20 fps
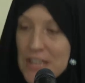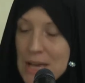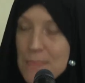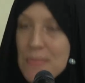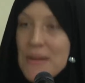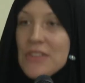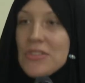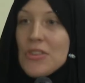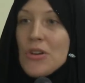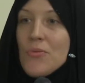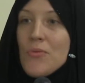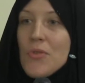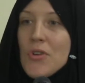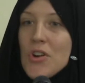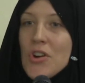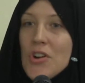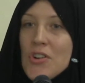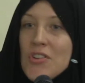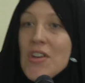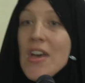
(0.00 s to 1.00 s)
keeping their
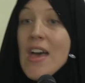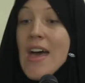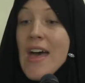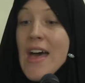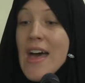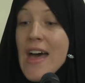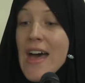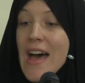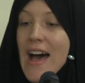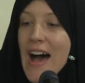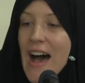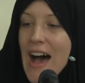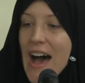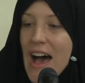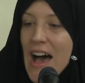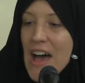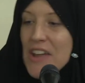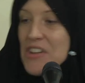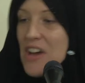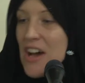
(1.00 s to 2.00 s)
word,
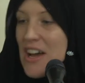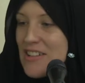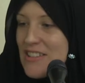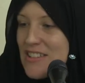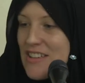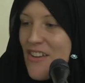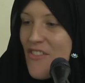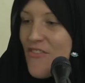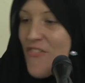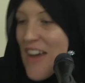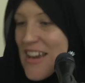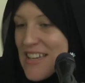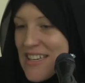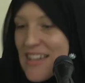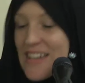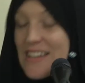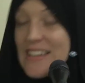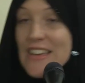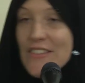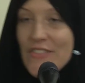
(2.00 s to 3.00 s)
not
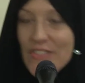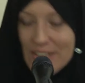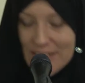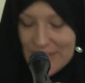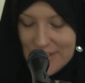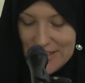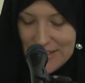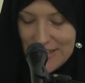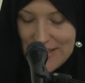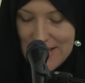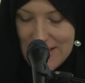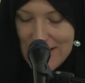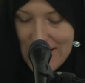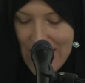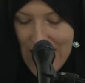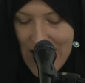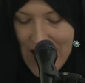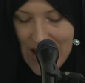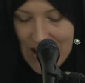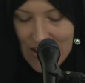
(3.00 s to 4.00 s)
fighting deviously,
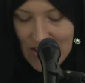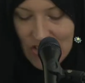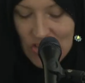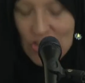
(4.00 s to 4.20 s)
and